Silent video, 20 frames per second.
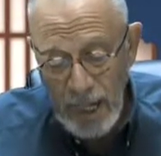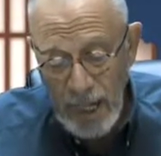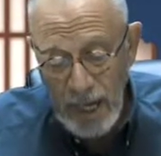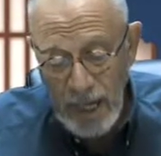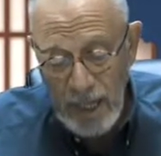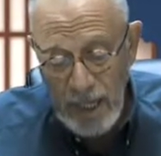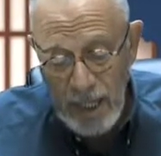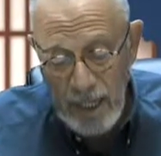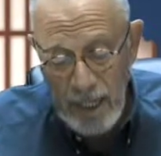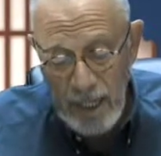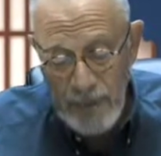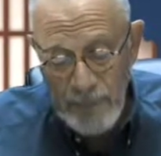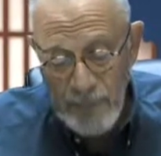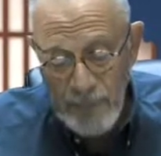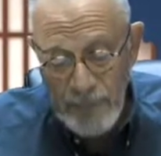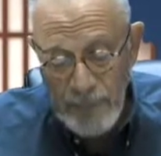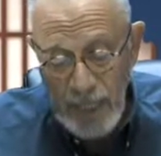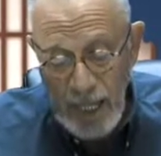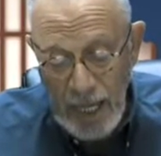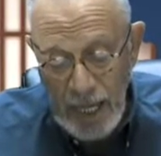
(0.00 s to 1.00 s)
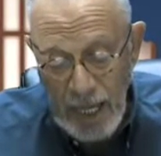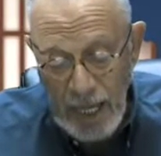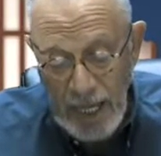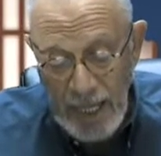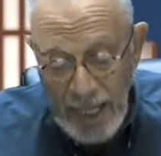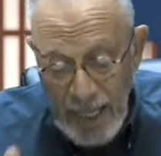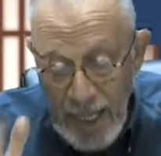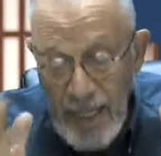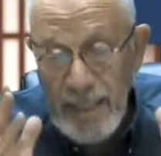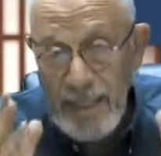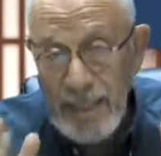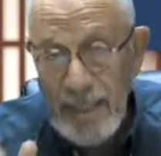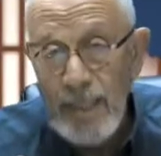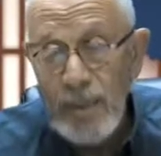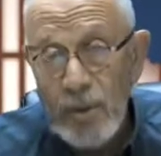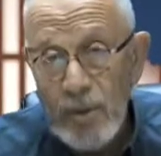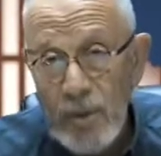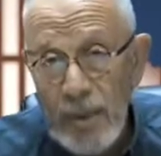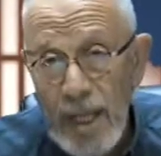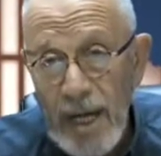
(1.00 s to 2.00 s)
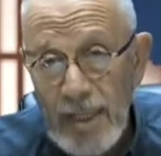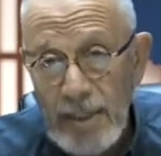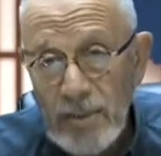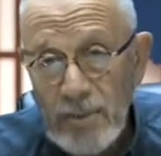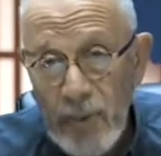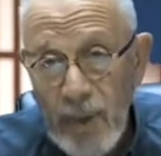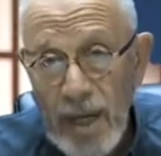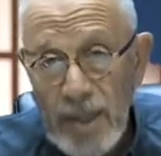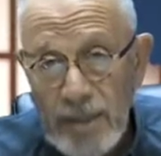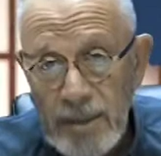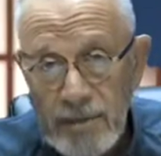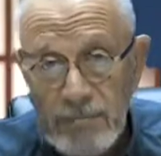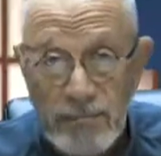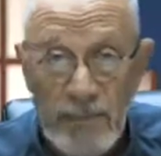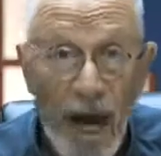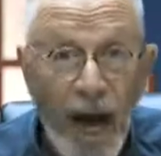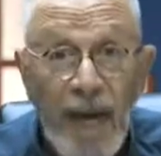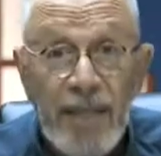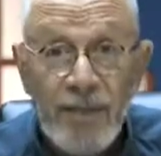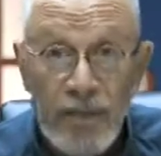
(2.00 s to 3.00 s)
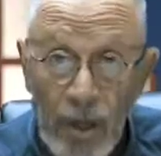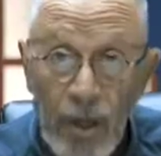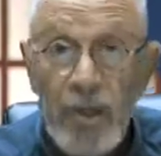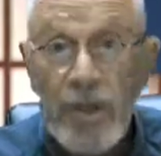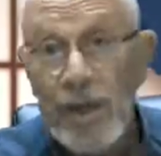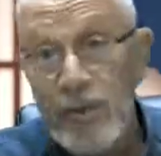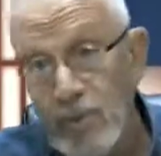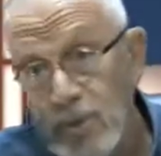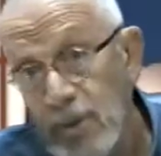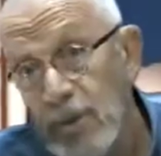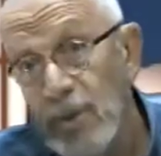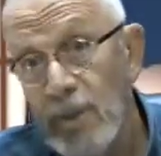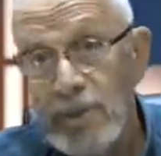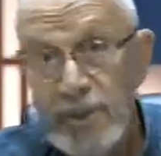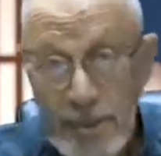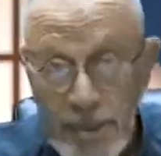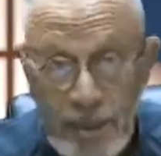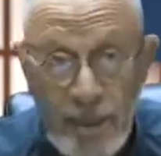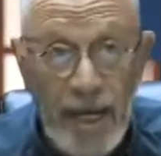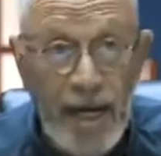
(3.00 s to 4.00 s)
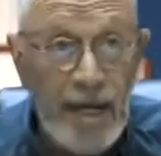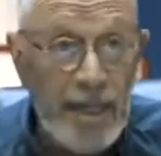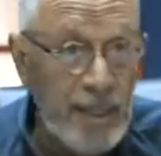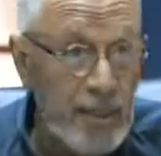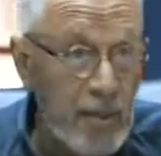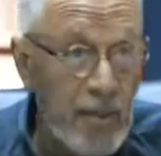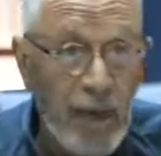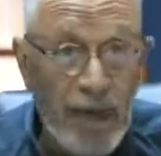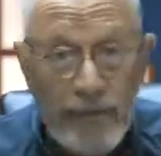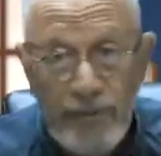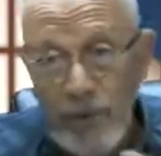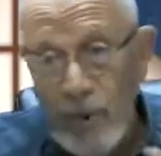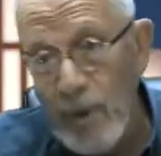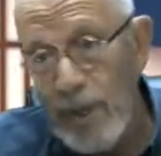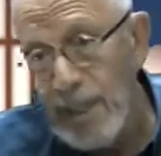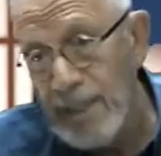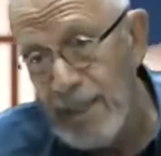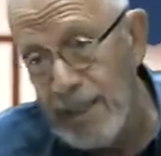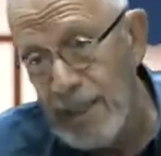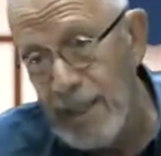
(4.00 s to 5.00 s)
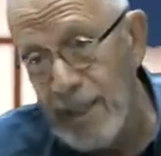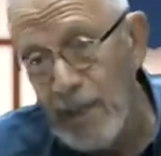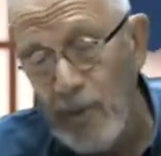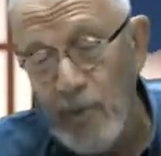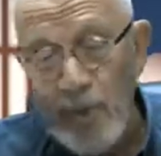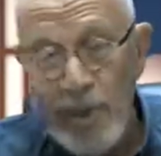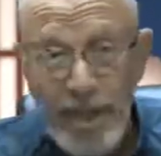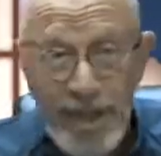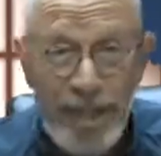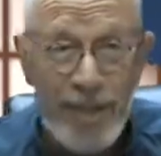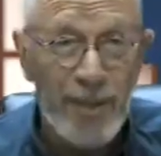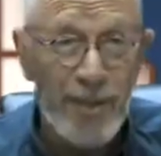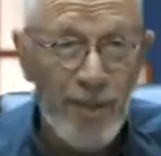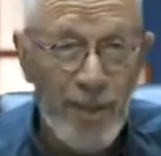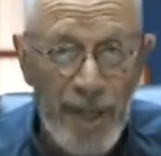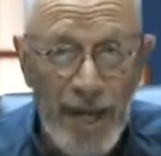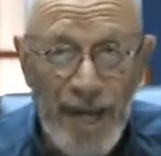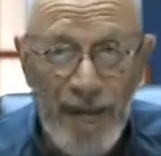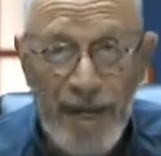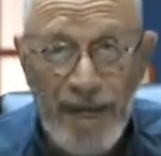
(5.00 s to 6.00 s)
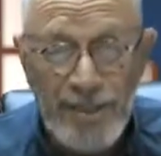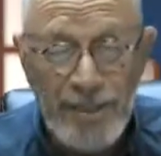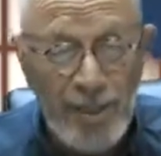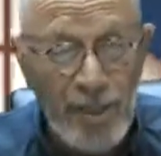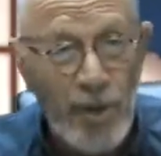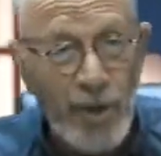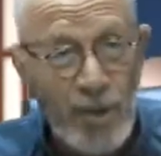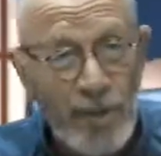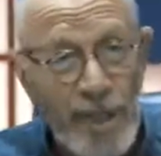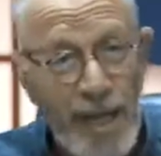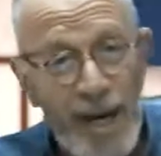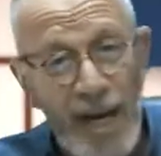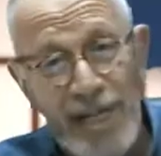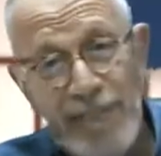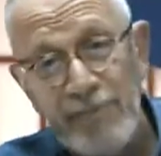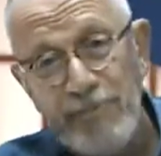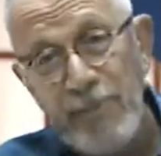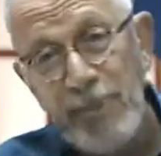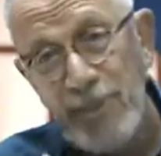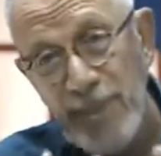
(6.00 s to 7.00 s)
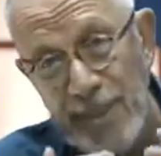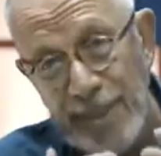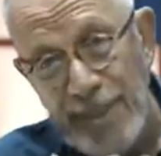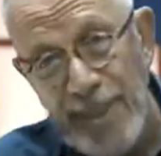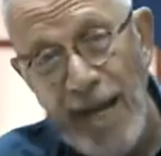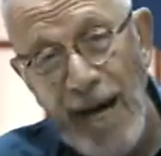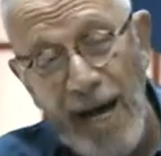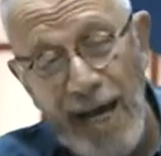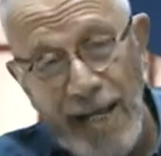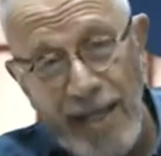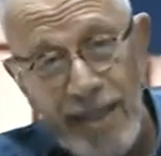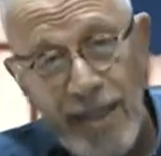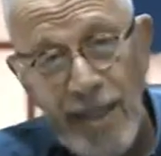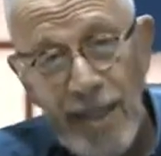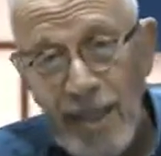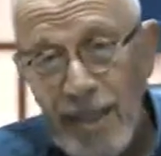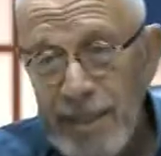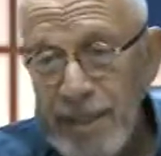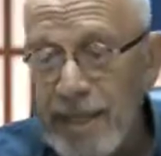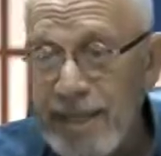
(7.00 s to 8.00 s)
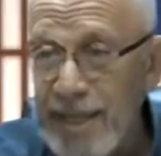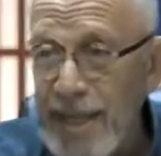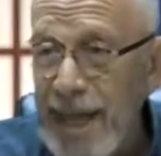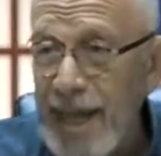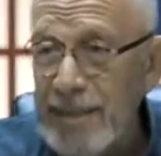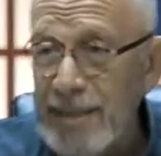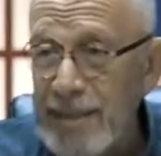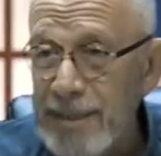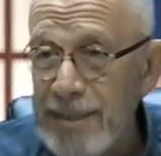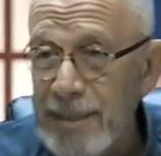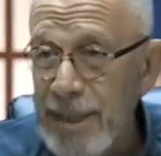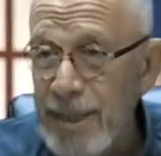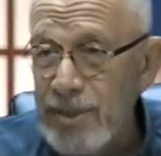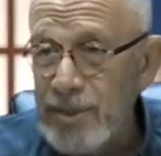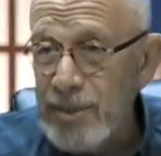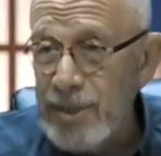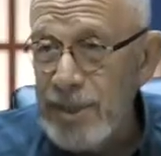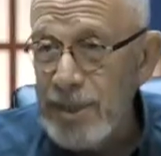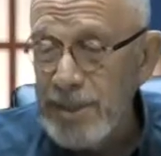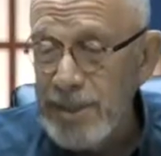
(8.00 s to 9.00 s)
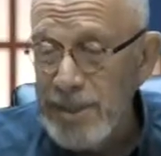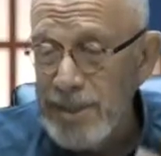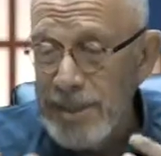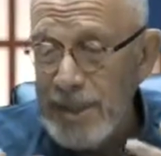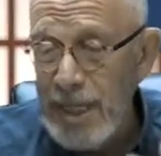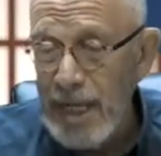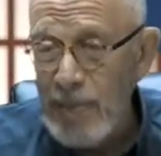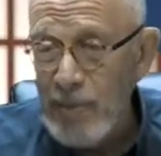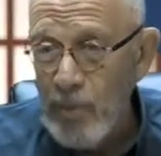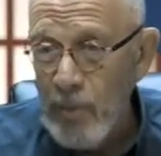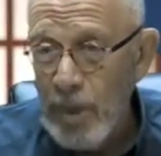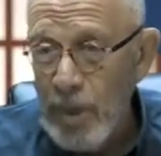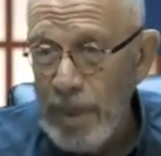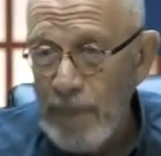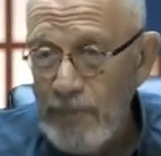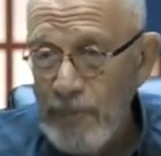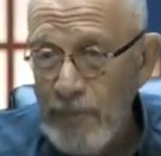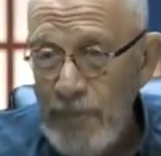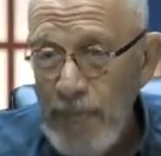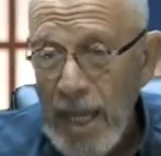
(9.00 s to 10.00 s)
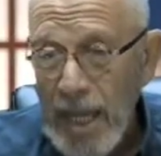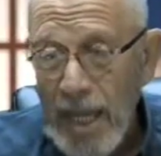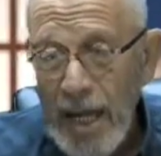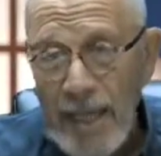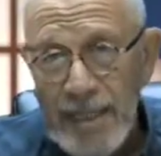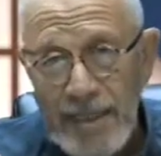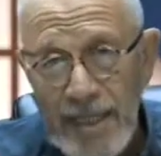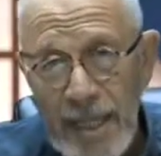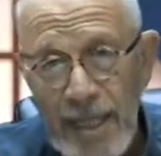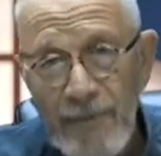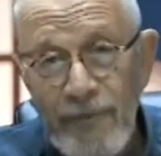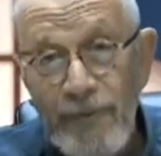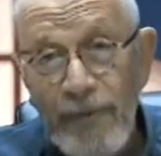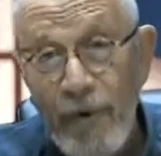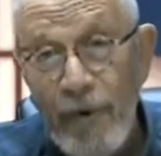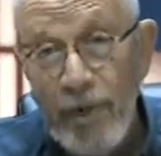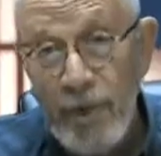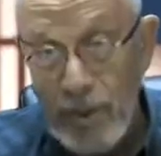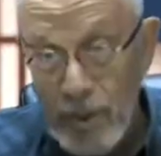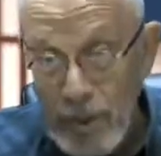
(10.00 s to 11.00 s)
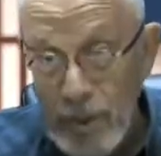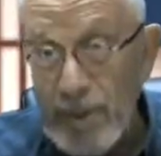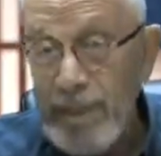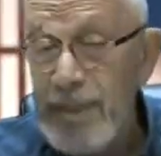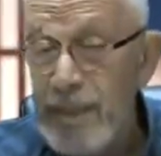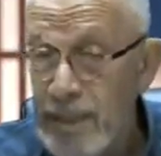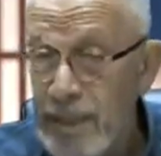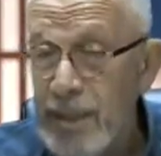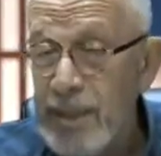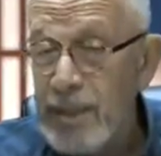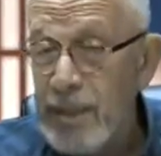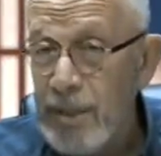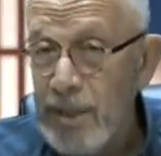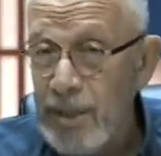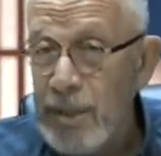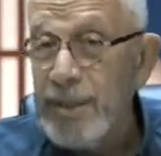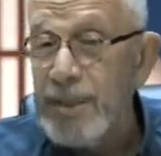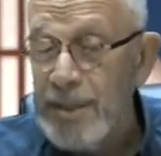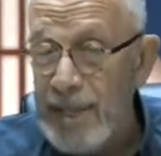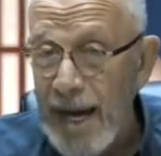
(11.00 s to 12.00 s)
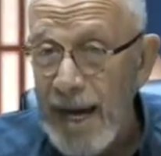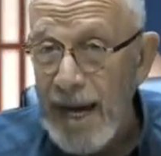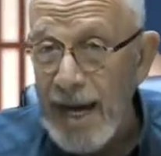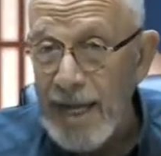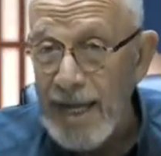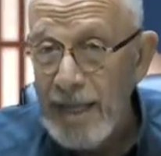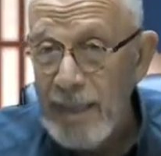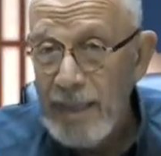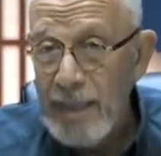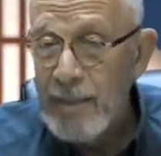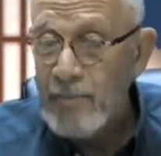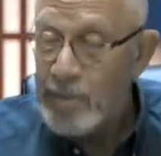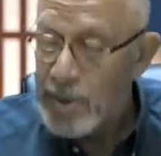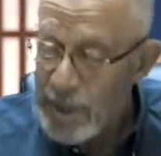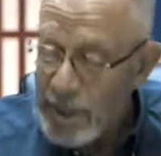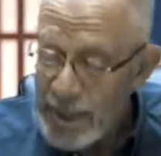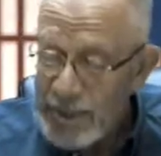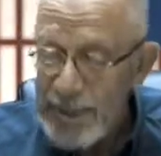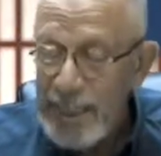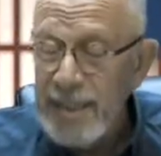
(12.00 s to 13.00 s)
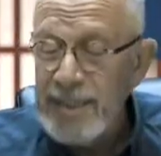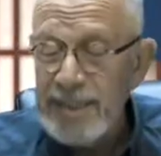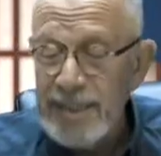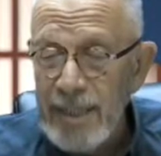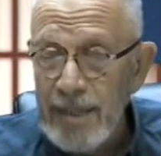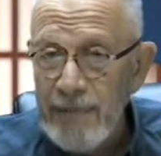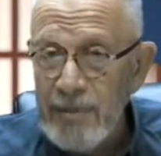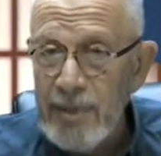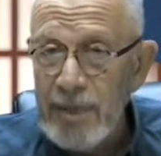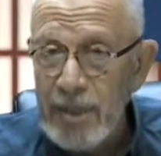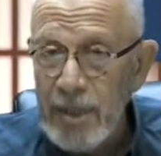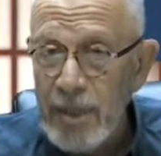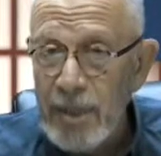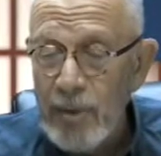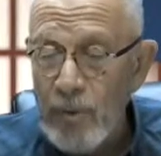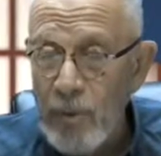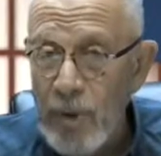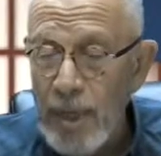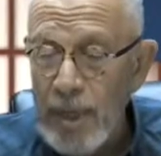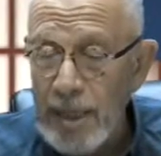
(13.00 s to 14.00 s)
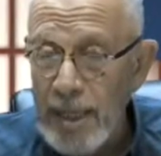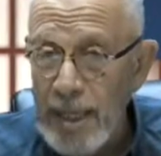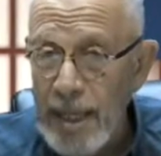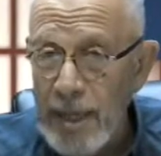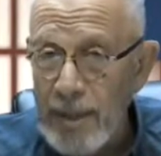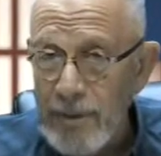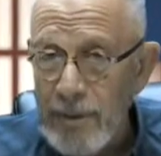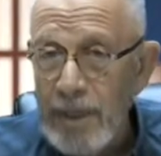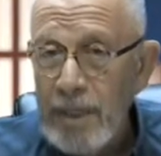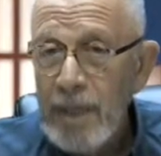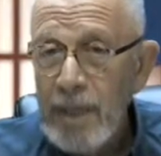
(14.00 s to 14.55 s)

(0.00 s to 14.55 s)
Uh, I had E. coli twice. I thought I was going to die. You have no idea what E. coli is. You go in the hospital, you're dying. The doctor tells you this is day one. On day four, you really think you're going to die. But on day seven, you're going to walk out.